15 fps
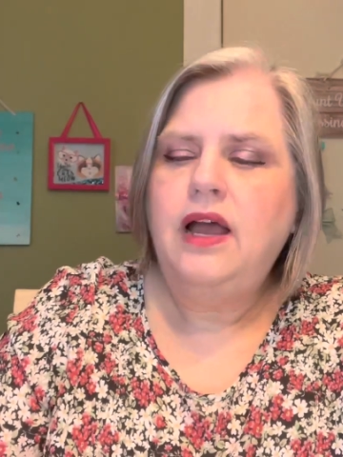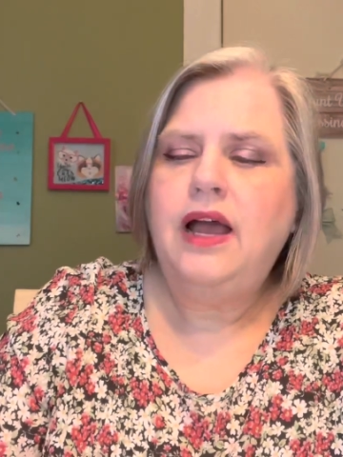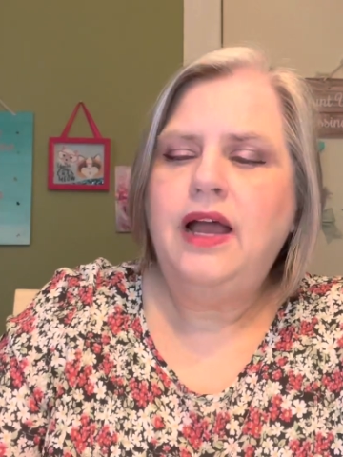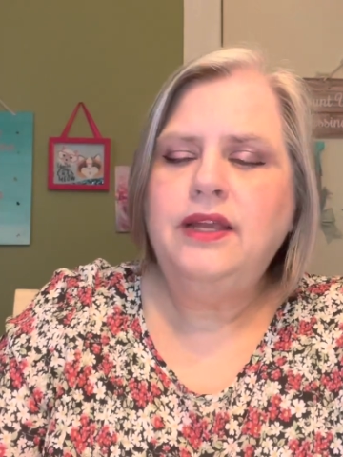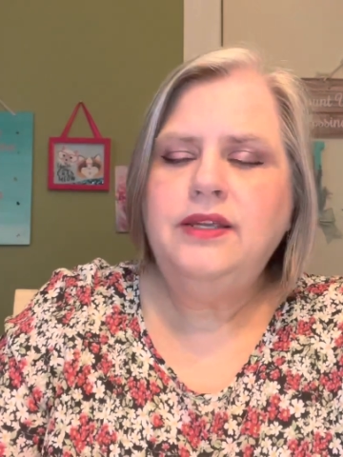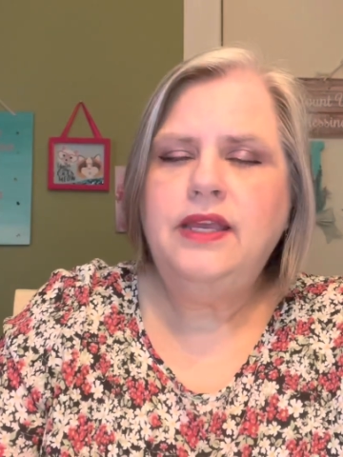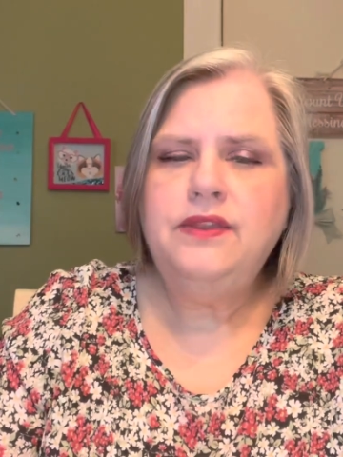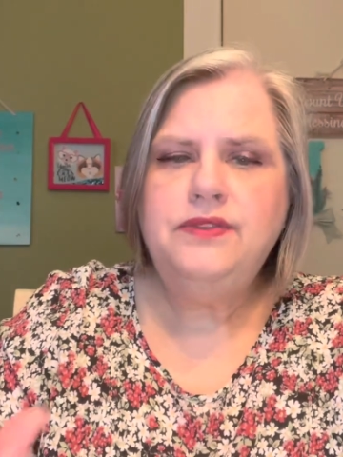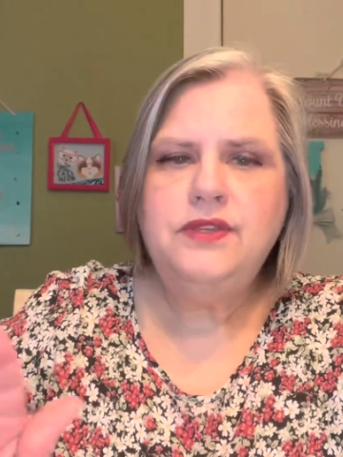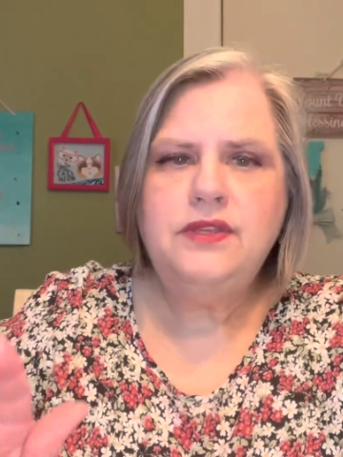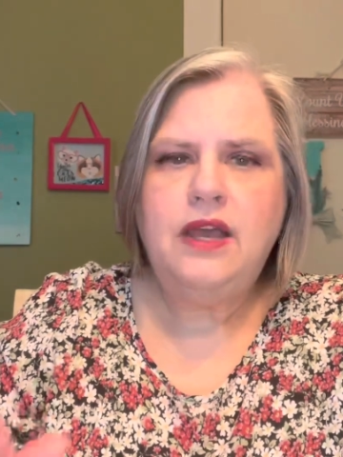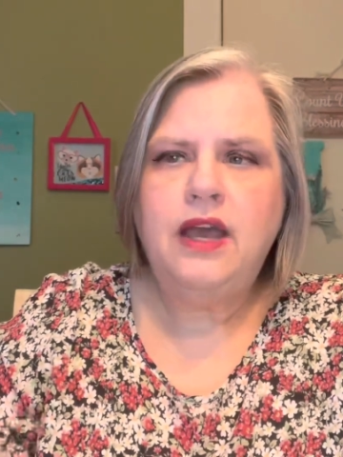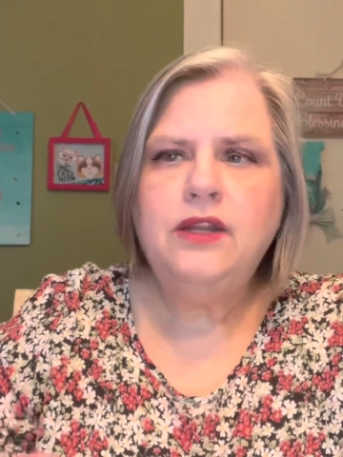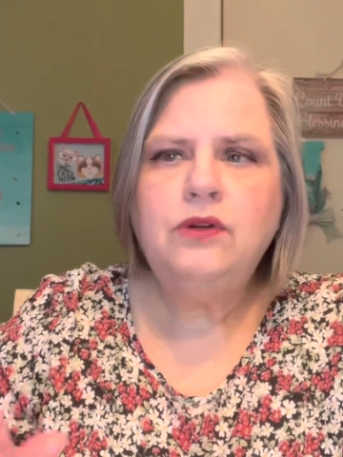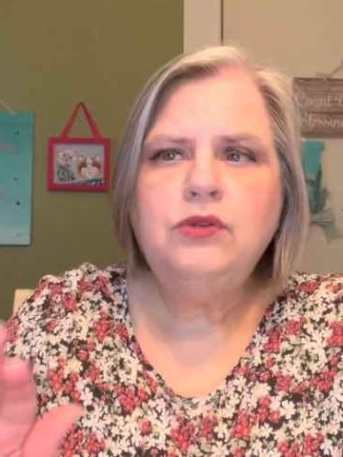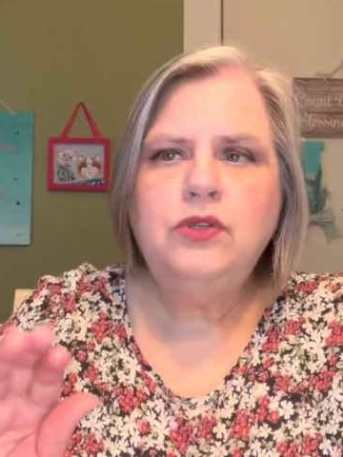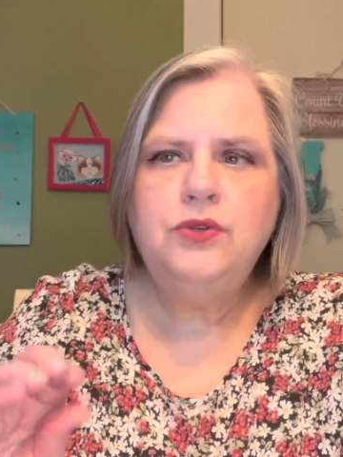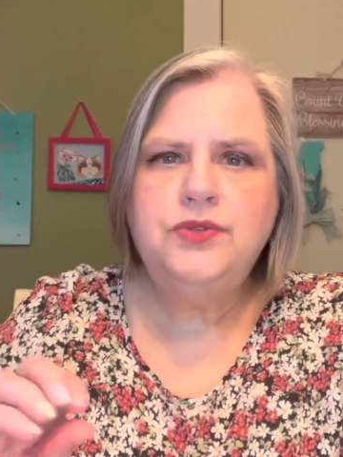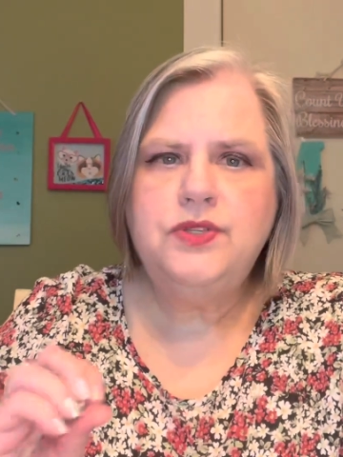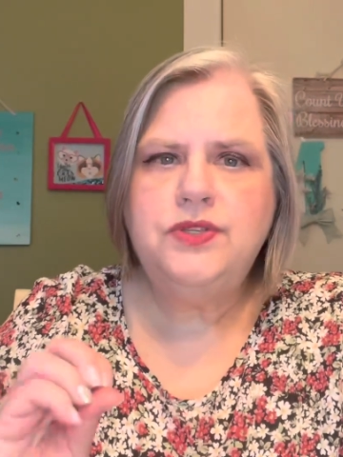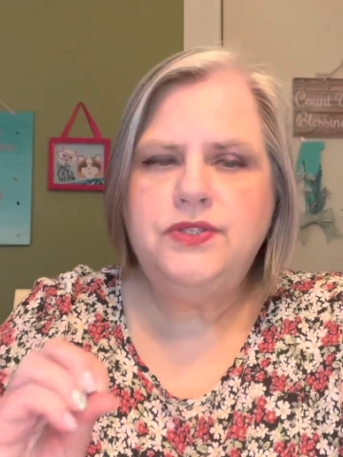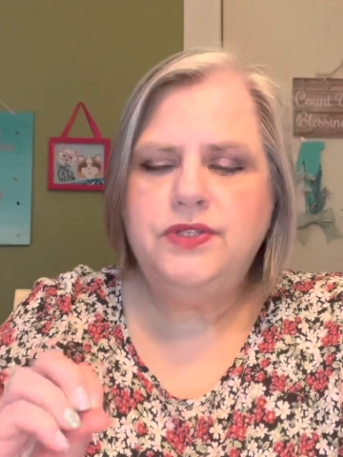I get the, I don't
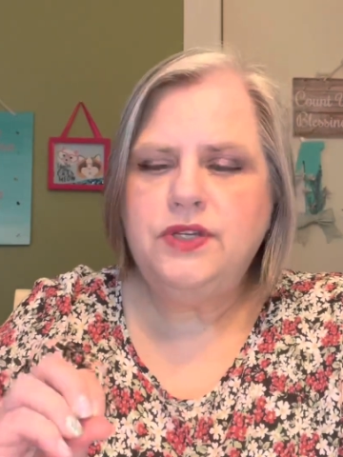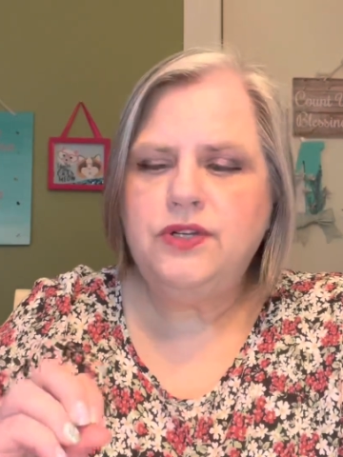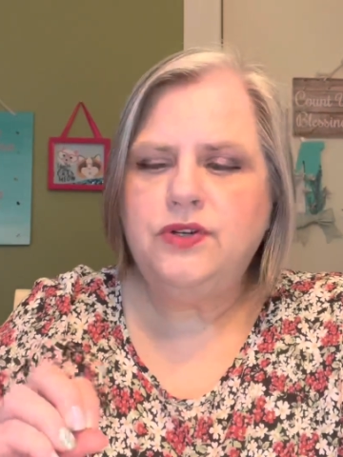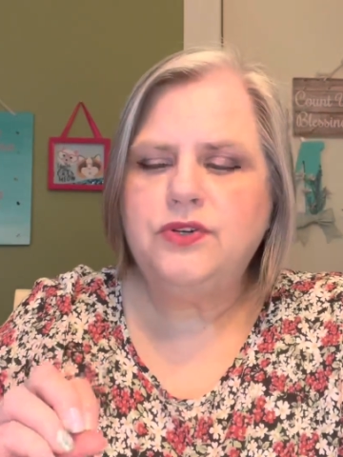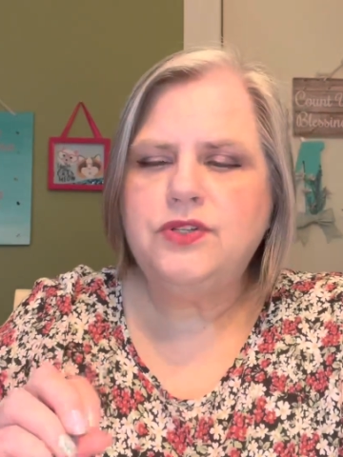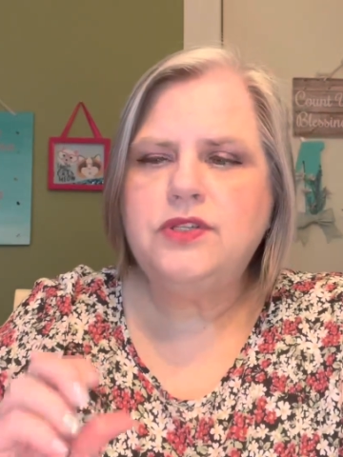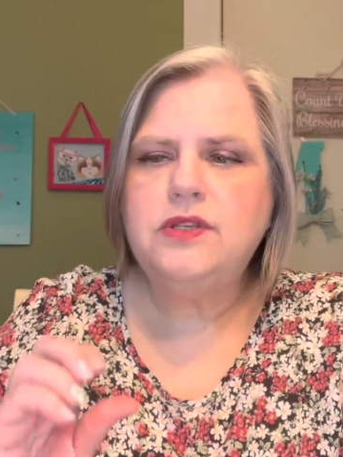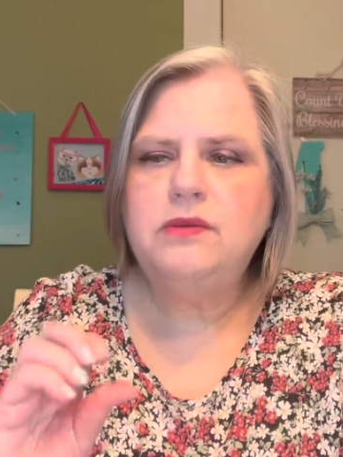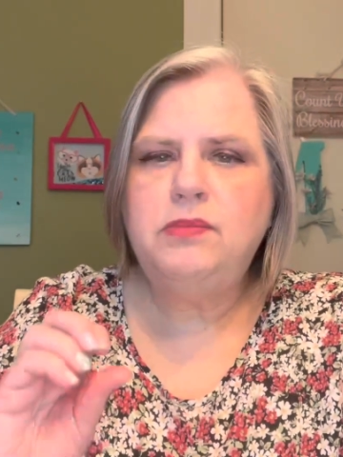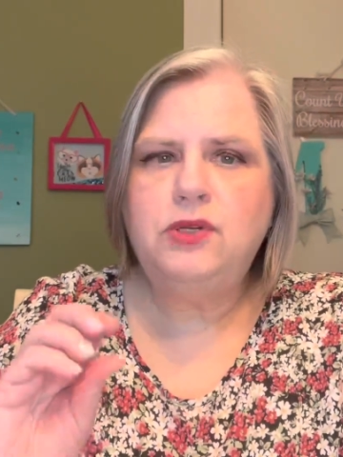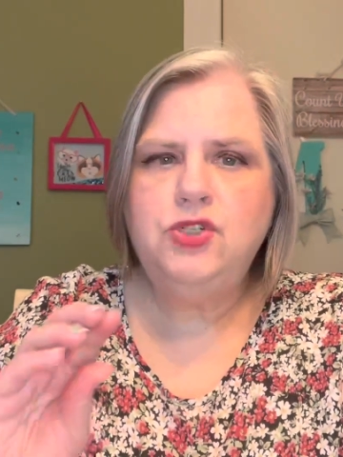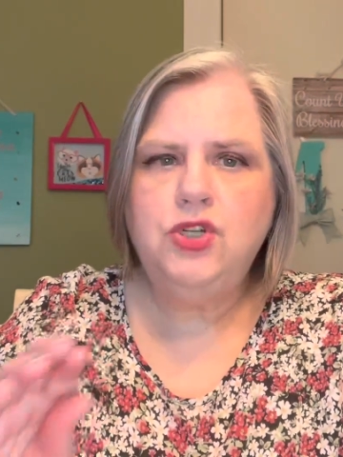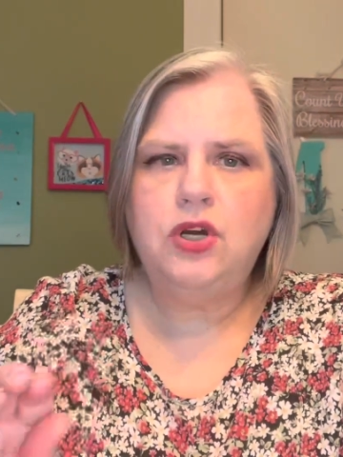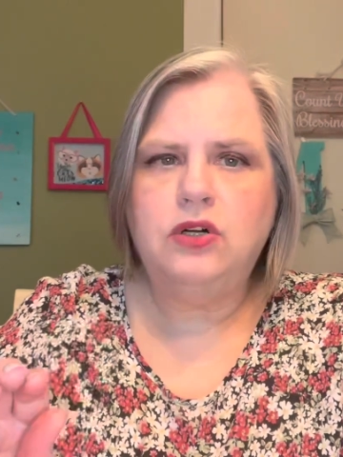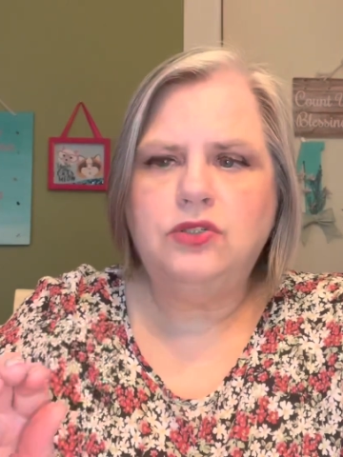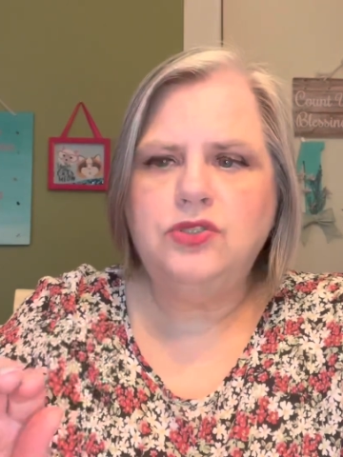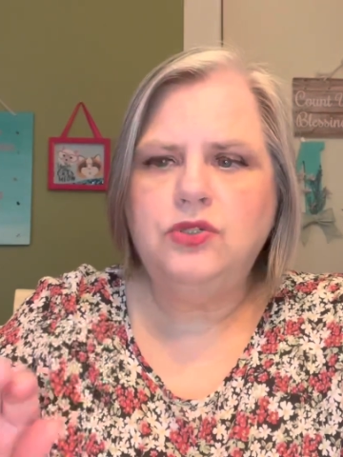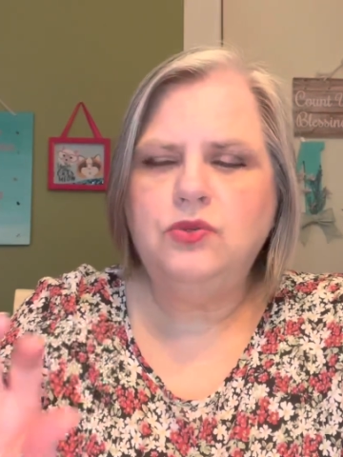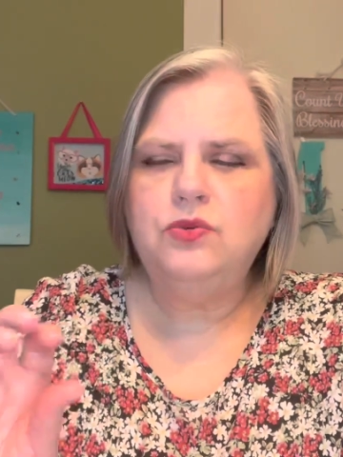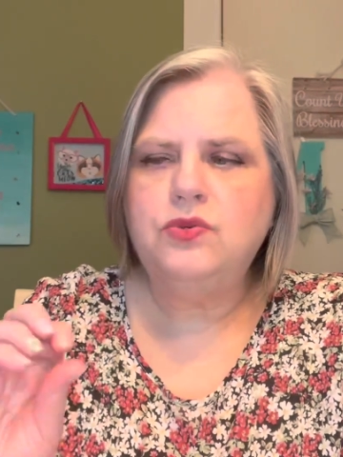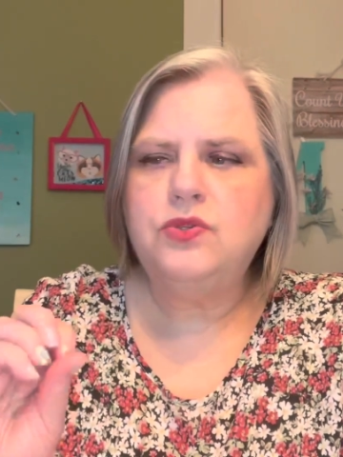use the stickers, but y'all do.